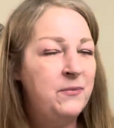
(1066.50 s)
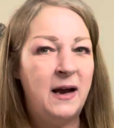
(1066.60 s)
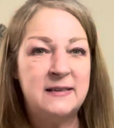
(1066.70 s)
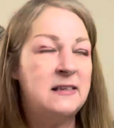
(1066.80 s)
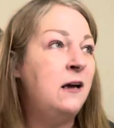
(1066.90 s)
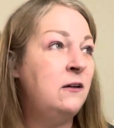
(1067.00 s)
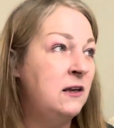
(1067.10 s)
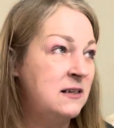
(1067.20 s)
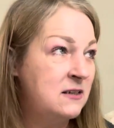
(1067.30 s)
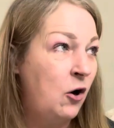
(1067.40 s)
I
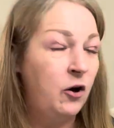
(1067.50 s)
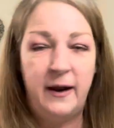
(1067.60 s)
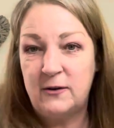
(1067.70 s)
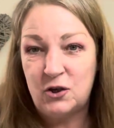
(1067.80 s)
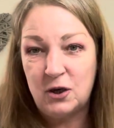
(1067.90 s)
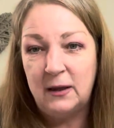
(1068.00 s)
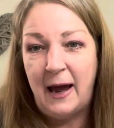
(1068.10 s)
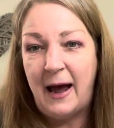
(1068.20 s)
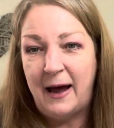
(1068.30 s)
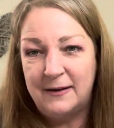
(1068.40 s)
certainly saw an extra
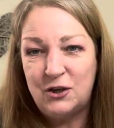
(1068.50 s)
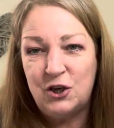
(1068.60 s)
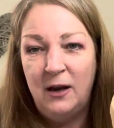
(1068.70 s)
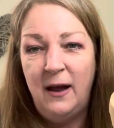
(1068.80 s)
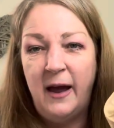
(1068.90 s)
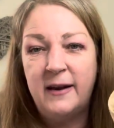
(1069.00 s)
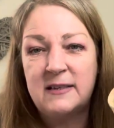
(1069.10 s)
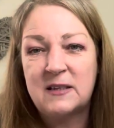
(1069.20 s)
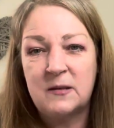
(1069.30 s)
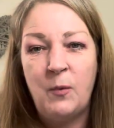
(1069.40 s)
large and a
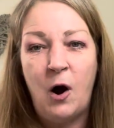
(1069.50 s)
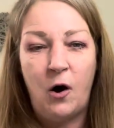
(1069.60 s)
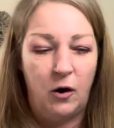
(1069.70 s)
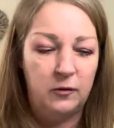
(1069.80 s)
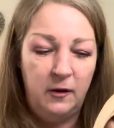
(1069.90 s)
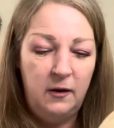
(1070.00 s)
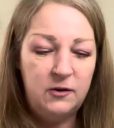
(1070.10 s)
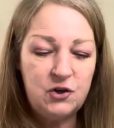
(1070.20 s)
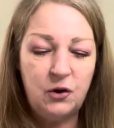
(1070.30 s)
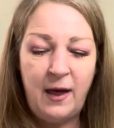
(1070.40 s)
small.
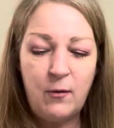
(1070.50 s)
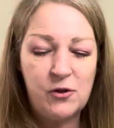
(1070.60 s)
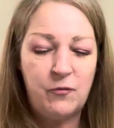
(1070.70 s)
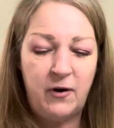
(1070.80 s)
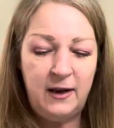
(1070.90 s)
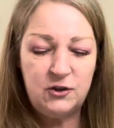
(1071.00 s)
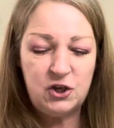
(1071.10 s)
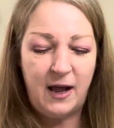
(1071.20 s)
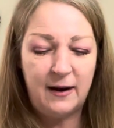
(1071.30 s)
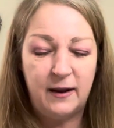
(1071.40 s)
So that was the
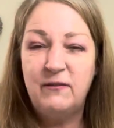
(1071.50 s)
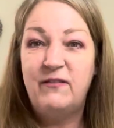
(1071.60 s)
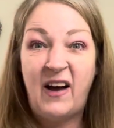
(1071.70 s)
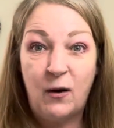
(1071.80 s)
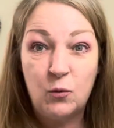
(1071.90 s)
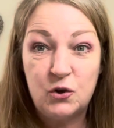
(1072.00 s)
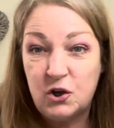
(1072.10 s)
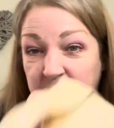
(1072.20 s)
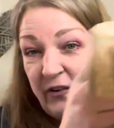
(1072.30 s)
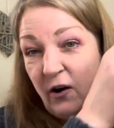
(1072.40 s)
range that I can
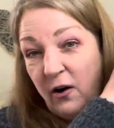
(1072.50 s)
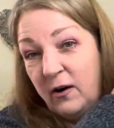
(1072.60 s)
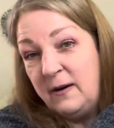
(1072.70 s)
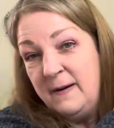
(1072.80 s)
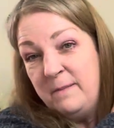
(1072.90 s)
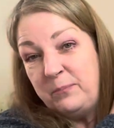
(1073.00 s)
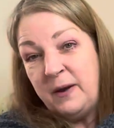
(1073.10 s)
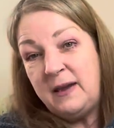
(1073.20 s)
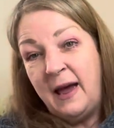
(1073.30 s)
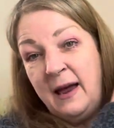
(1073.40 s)
vouch for.
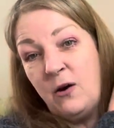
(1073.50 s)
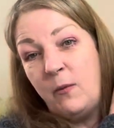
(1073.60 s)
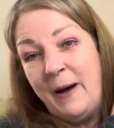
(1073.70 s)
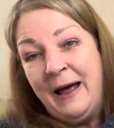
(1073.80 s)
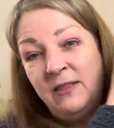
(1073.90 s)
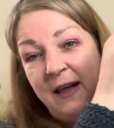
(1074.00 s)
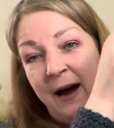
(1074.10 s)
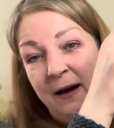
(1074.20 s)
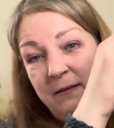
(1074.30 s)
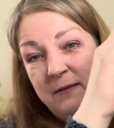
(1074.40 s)
But yeah, not bad
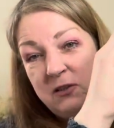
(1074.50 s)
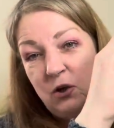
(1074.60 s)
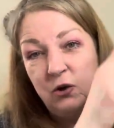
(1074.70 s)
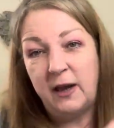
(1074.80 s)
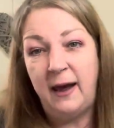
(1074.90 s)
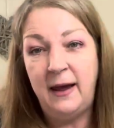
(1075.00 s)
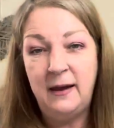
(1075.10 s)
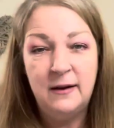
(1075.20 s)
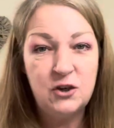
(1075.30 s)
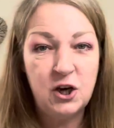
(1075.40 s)
that. It's
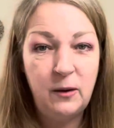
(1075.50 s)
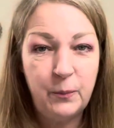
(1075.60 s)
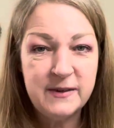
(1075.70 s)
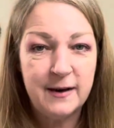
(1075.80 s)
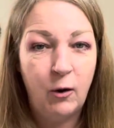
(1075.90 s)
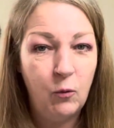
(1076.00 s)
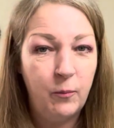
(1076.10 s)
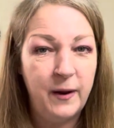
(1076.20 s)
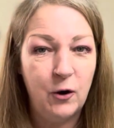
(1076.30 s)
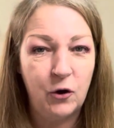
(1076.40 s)
okay. Cheap as
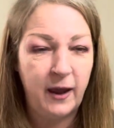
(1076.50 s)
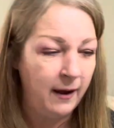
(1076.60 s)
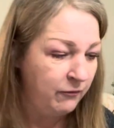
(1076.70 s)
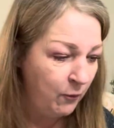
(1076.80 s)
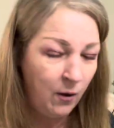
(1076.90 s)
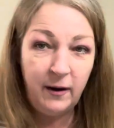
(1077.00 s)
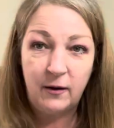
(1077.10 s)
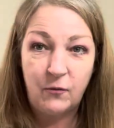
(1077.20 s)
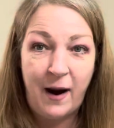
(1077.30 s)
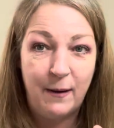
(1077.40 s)
old, be okay for
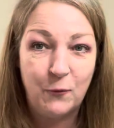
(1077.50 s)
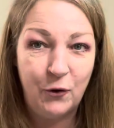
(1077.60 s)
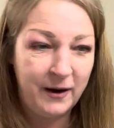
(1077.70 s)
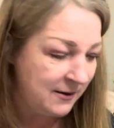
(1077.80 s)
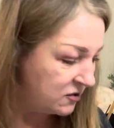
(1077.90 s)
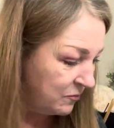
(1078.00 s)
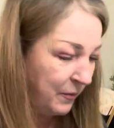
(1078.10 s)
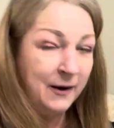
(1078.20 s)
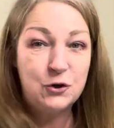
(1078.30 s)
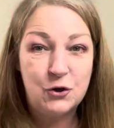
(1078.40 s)
work. Right, I'm going to get some
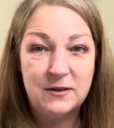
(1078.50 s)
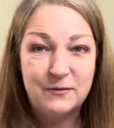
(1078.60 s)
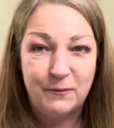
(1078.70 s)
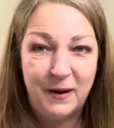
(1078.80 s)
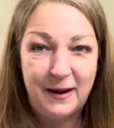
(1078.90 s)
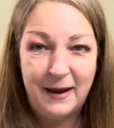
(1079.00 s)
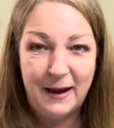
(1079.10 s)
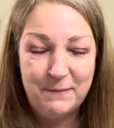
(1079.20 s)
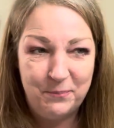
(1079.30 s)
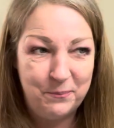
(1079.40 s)
batteries for me
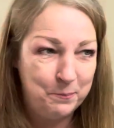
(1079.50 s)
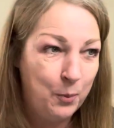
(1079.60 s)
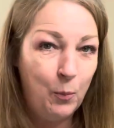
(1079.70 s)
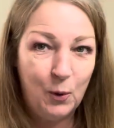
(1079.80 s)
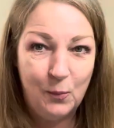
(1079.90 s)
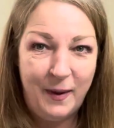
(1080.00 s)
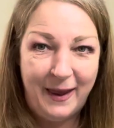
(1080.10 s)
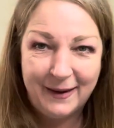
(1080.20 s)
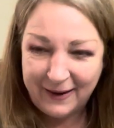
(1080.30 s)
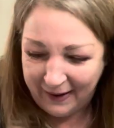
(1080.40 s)
bubble
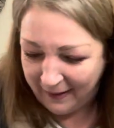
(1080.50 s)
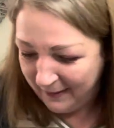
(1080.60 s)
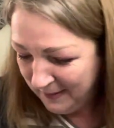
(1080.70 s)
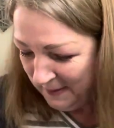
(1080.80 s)
maker.